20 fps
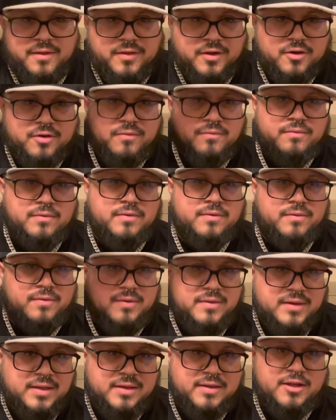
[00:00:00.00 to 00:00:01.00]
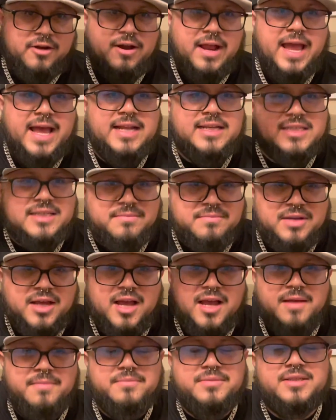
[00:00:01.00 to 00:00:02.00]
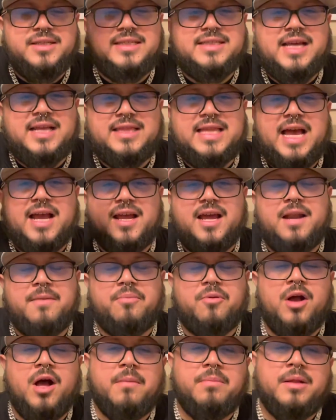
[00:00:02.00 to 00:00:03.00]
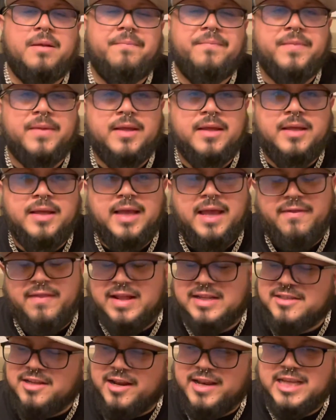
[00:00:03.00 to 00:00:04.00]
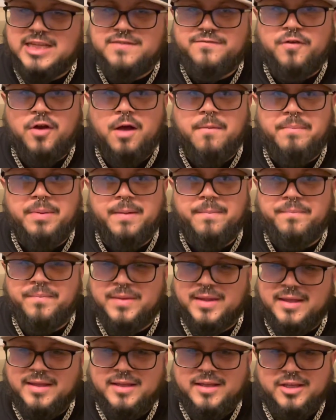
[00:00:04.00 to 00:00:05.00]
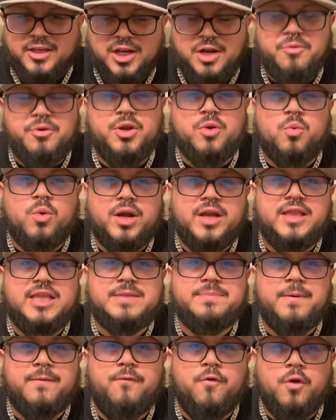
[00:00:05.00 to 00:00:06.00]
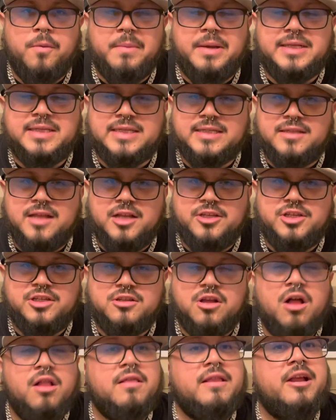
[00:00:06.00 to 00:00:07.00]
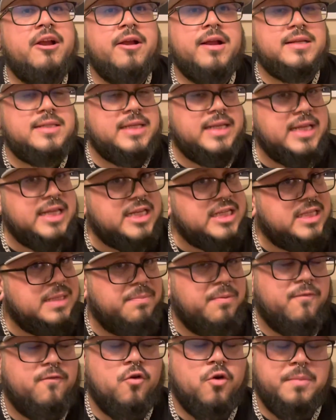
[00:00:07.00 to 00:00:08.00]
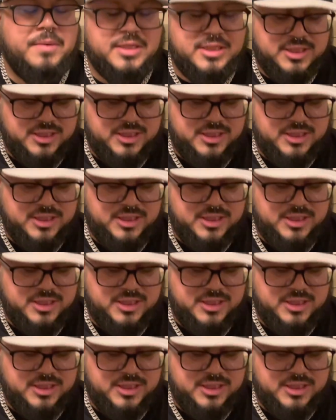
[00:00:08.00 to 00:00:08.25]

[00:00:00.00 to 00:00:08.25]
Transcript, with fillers: the, their head sometimes. He's got that kind of problem, and that's not his fault, but, you know, when you're working this performance, it's not just all lyrics. It is the performance,